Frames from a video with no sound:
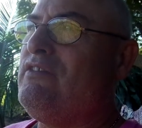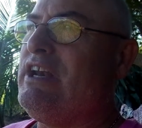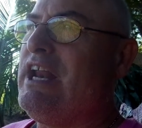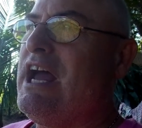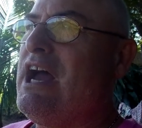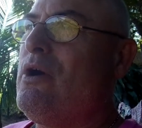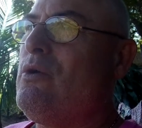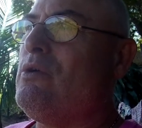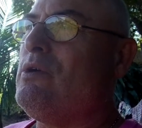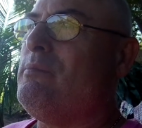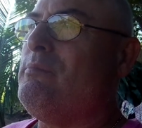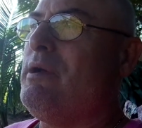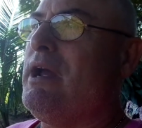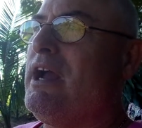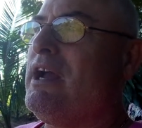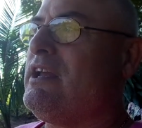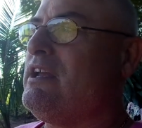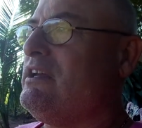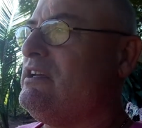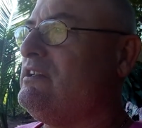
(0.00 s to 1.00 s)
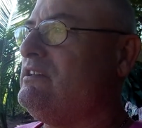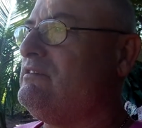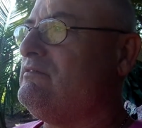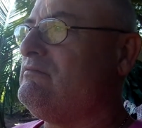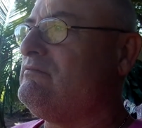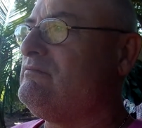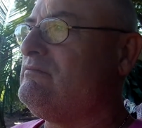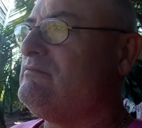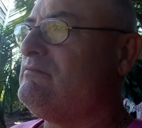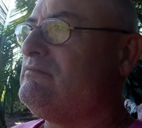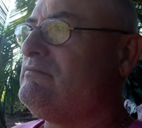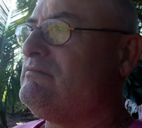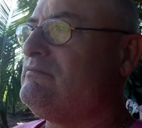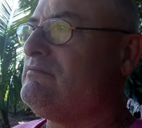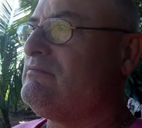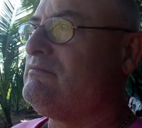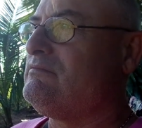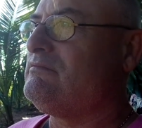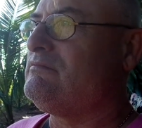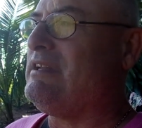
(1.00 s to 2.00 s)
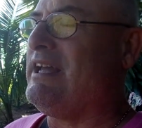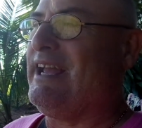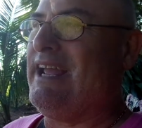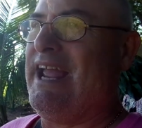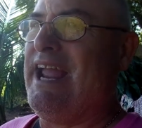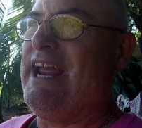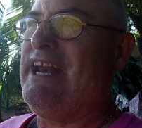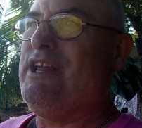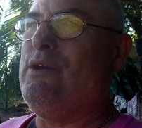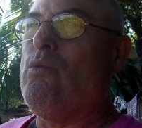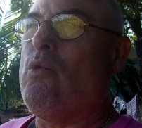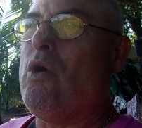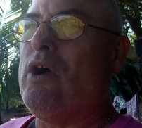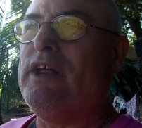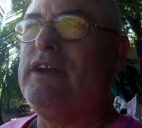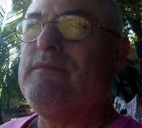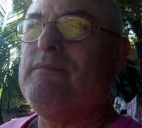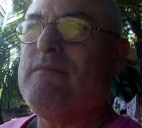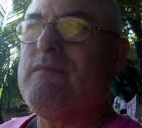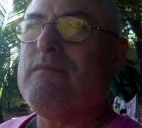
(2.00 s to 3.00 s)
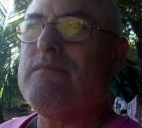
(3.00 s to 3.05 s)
an hour back in like 81.